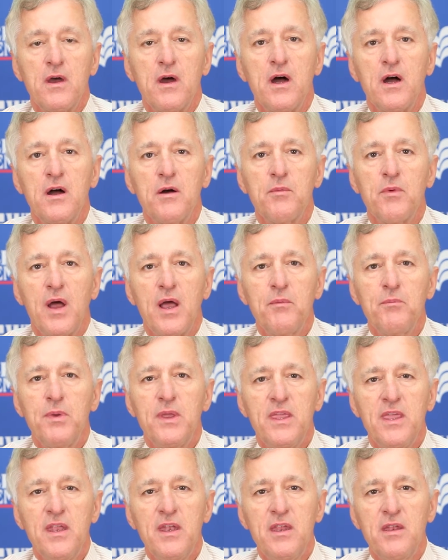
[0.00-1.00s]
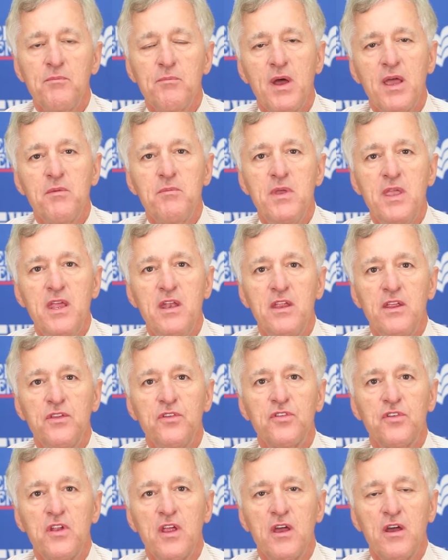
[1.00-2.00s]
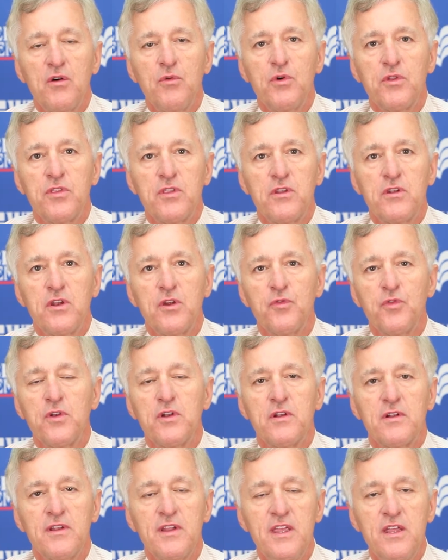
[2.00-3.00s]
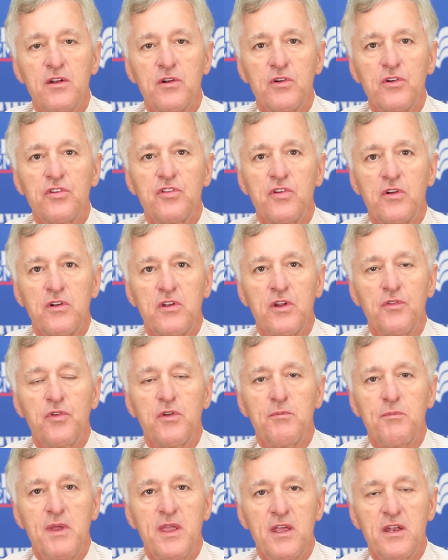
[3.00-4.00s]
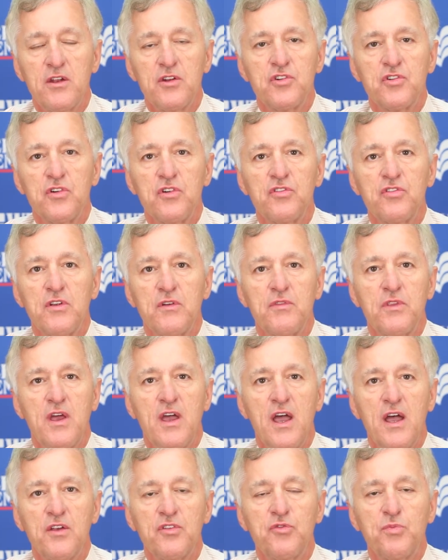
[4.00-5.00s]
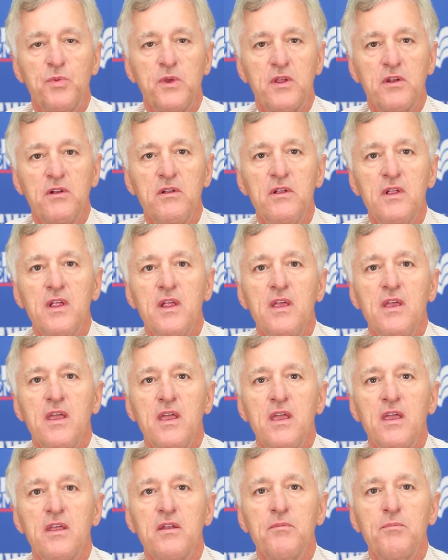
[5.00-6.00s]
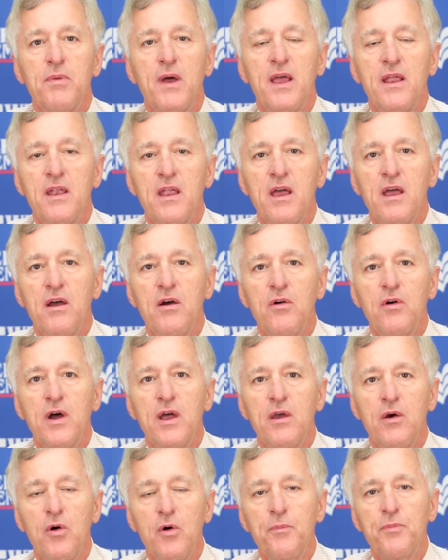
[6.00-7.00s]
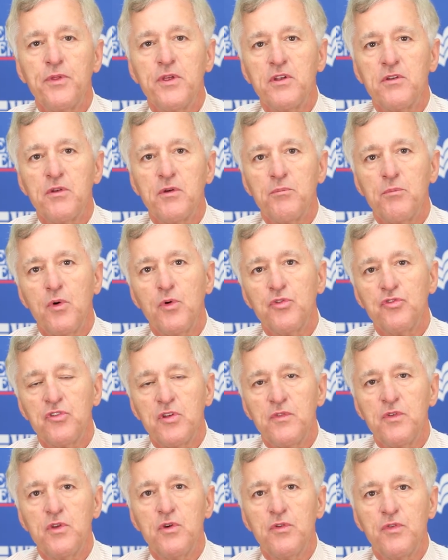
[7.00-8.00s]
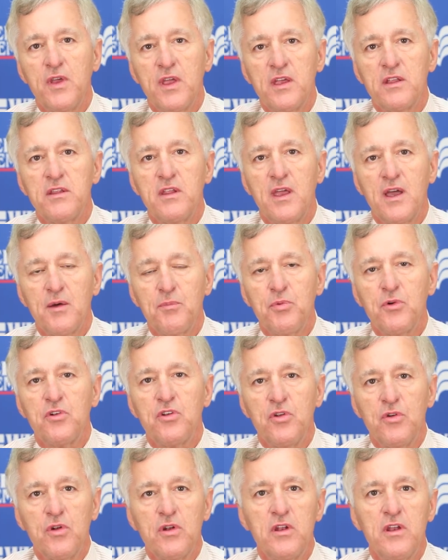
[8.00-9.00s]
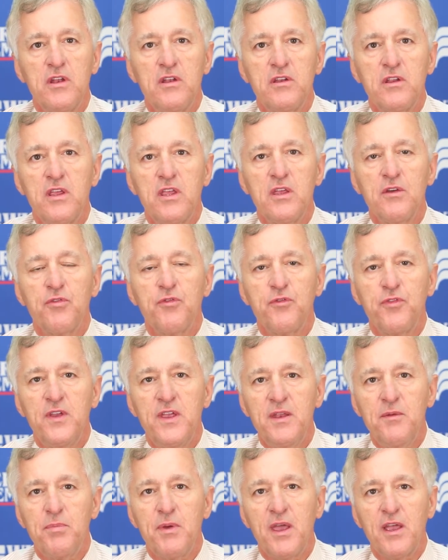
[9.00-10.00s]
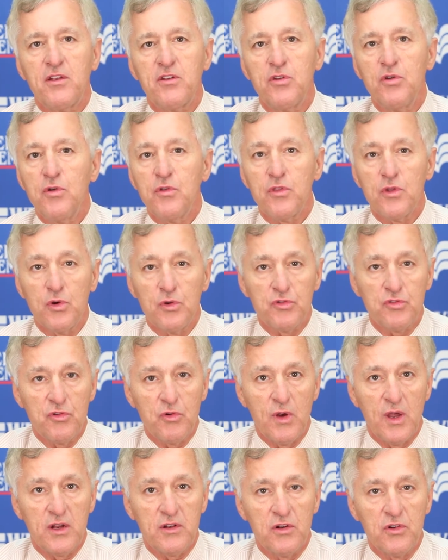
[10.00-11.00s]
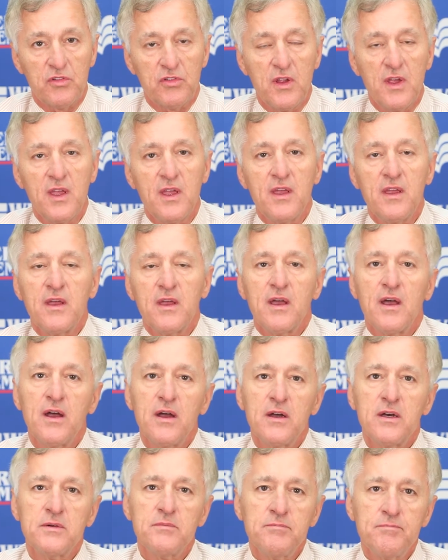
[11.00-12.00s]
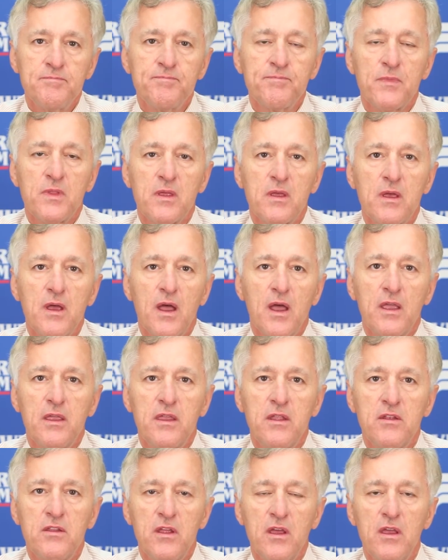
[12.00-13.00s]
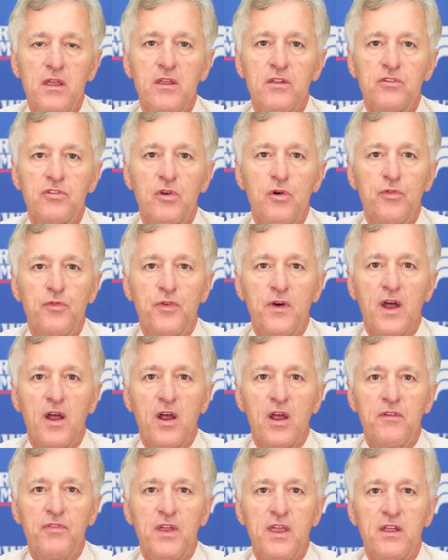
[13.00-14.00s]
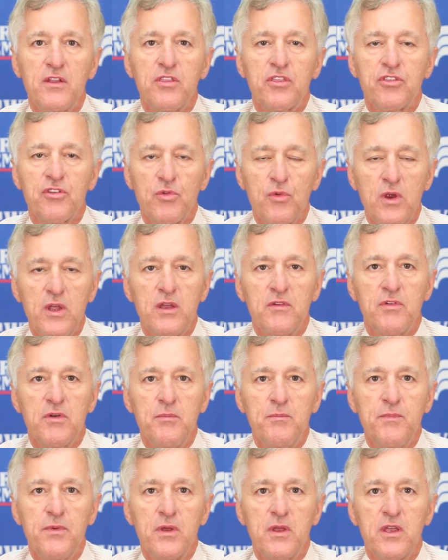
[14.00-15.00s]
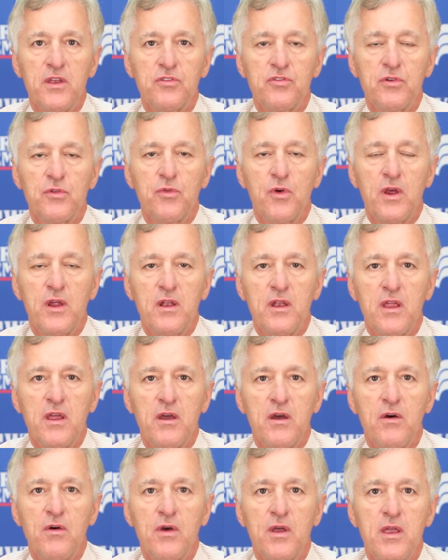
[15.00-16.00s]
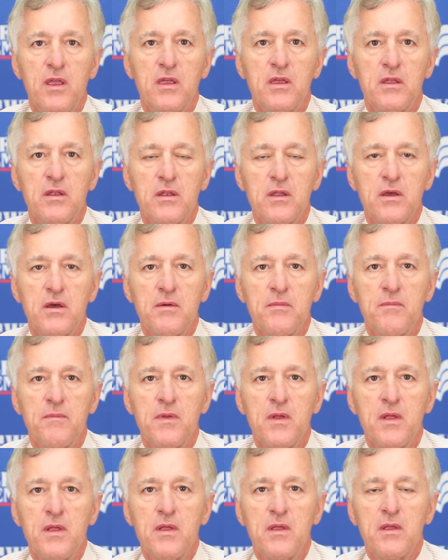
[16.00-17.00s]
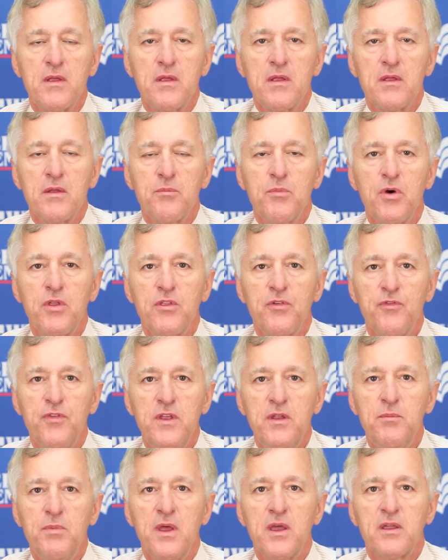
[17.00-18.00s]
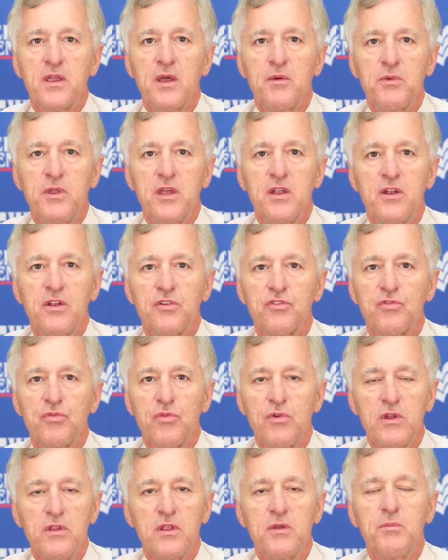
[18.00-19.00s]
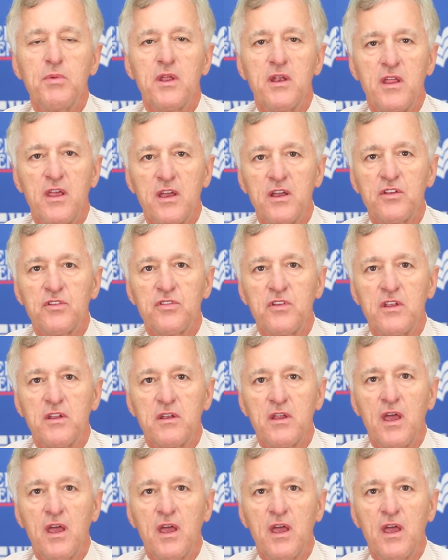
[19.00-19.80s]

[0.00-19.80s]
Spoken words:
I'm beginning my meetings now with the different leaders or different managers of the hospital, and by now I hope that most of you have had the opportunity to give feedback to those directors. I can tell you so far I've had 3 of them as of right now, and boy, the feedback I'm getting has really been excellent.